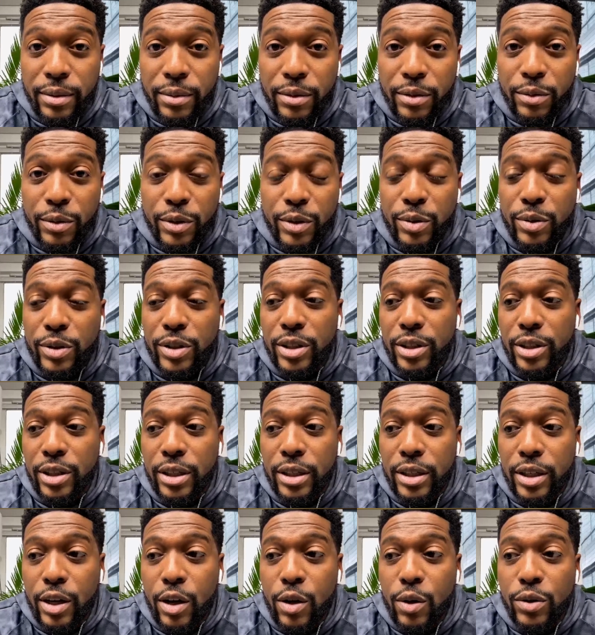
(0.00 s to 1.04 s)
which was
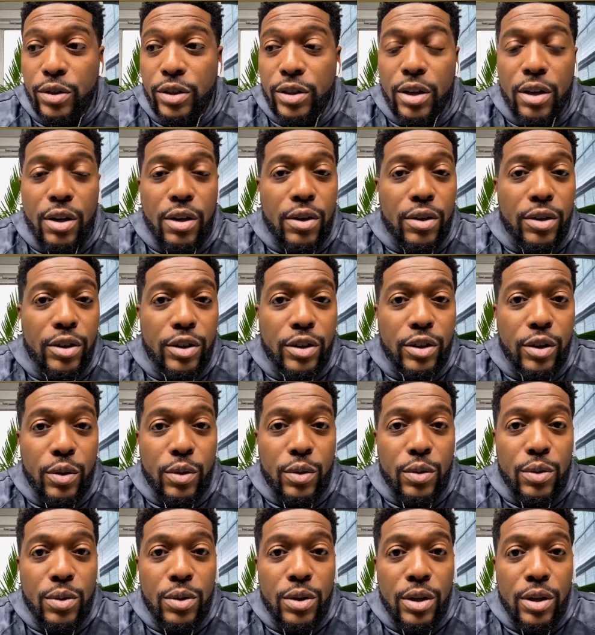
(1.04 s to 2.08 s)
a co-star on the
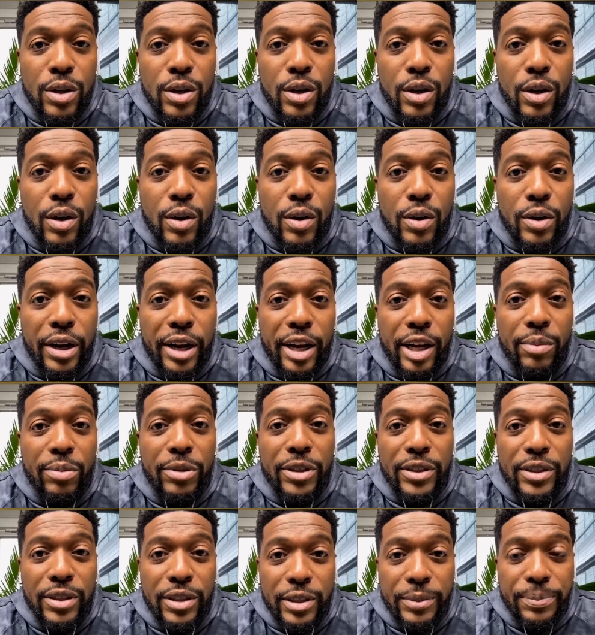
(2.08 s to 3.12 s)
show on
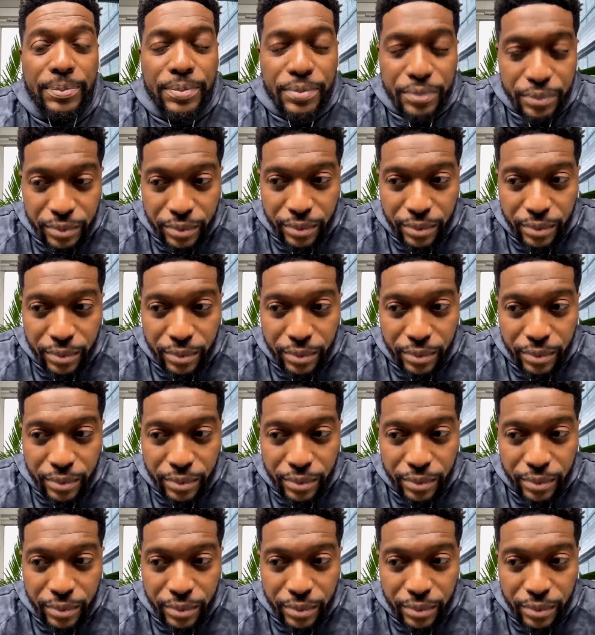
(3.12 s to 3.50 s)
ABC,